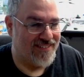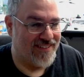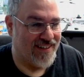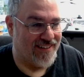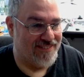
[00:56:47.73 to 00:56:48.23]

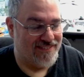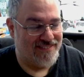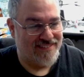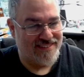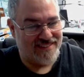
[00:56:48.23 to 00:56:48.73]
yeah.
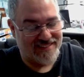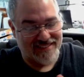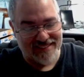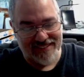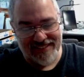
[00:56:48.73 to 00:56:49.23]

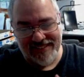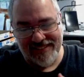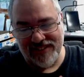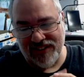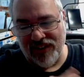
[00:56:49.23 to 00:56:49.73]

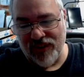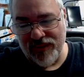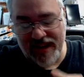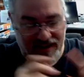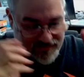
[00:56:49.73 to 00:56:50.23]
So
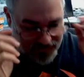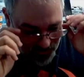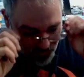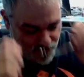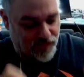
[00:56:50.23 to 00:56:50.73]

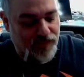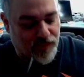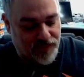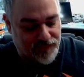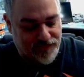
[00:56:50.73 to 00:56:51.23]

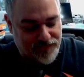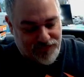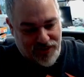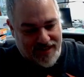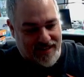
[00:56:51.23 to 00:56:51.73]
we'll
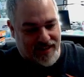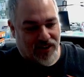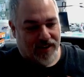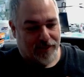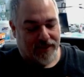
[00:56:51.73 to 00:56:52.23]
try to get
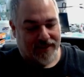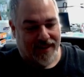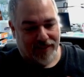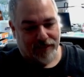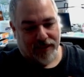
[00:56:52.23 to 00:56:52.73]
caught up on
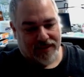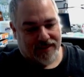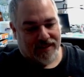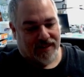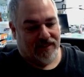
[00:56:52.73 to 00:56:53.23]
that, but
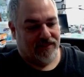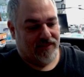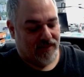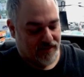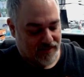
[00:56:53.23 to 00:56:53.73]

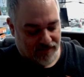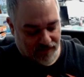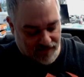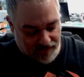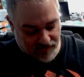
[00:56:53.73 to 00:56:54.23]

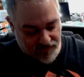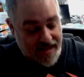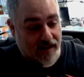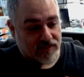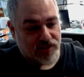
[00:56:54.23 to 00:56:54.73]

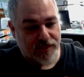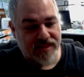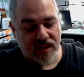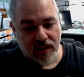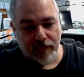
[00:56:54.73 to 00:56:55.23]
yeah. So be
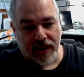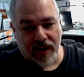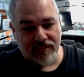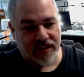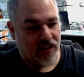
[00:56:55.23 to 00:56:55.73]
thinking
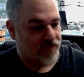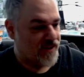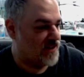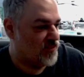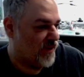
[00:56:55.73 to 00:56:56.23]
about, if you
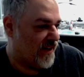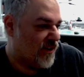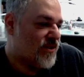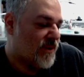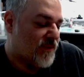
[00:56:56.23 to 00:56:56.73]
guys want to
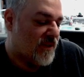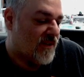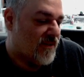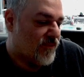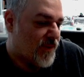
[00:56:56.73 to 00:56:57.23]
enter
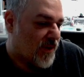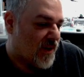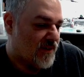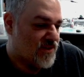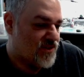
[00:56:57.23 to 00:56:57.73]
something
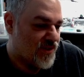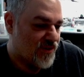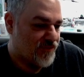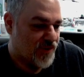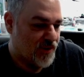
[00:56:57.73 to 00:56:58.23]
ReaperCon this year,
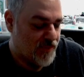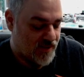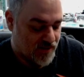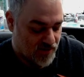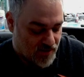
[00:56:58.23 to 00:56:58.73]
if you're going to be
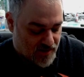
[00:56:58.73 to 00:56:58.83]
there,